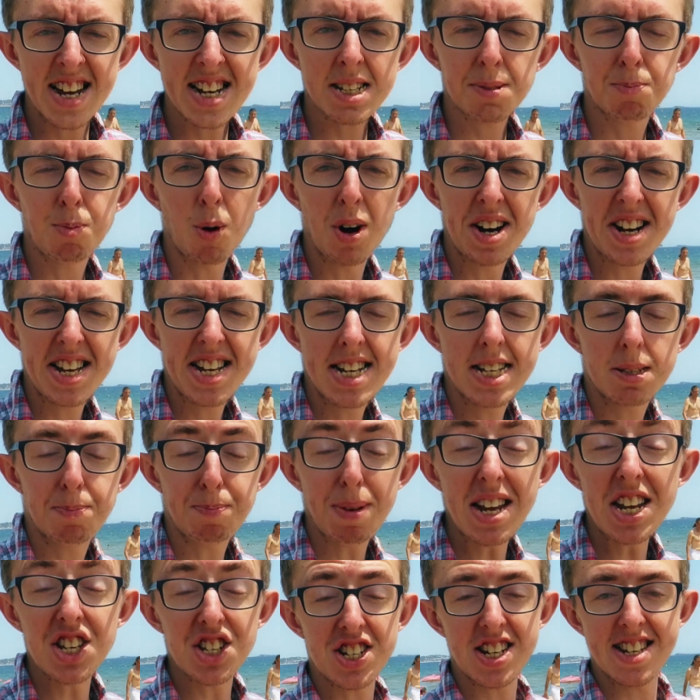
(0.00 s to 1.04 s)
Next point is
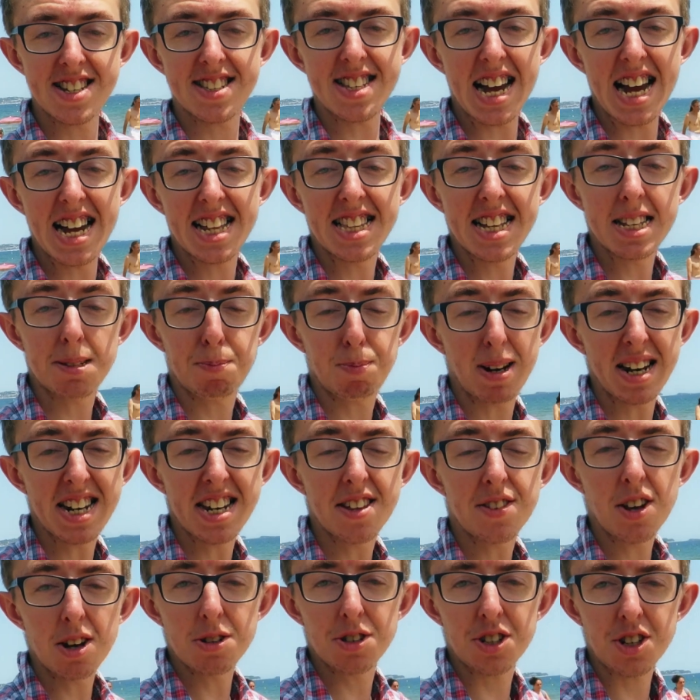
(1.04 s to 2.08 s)
beaches, and there's plenty
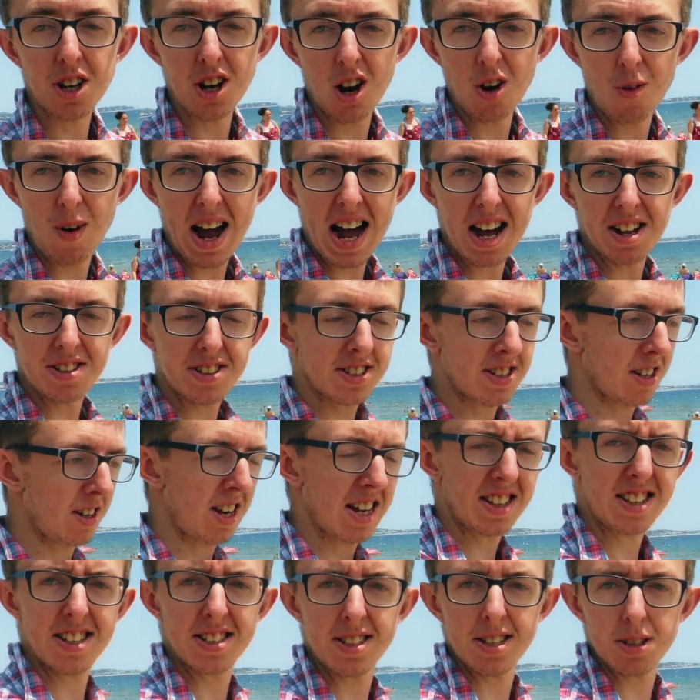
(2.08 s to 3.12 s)
of those to go around. So
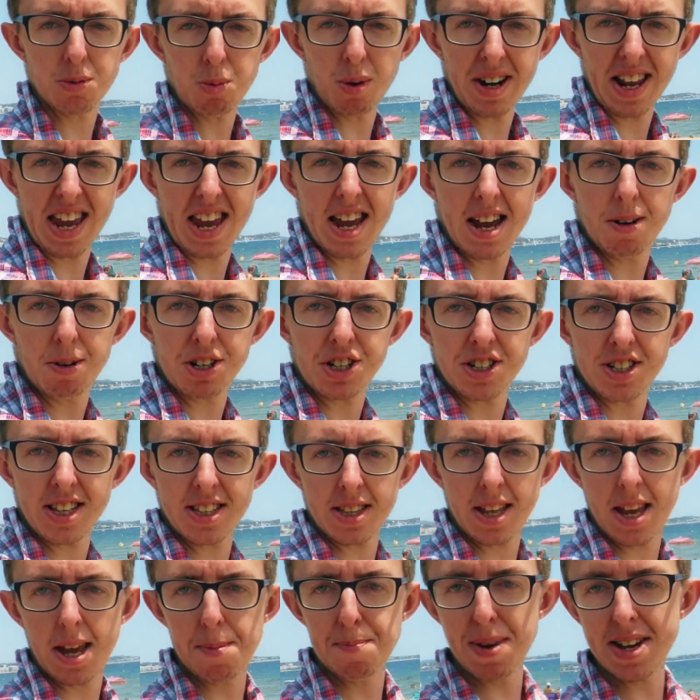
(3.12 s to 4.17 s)
like there's this one here, which is
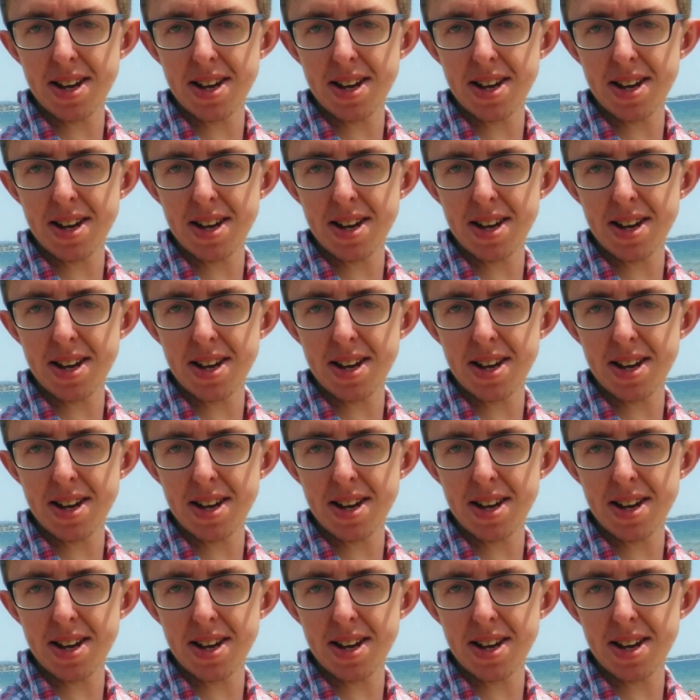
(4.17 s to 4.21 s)
at the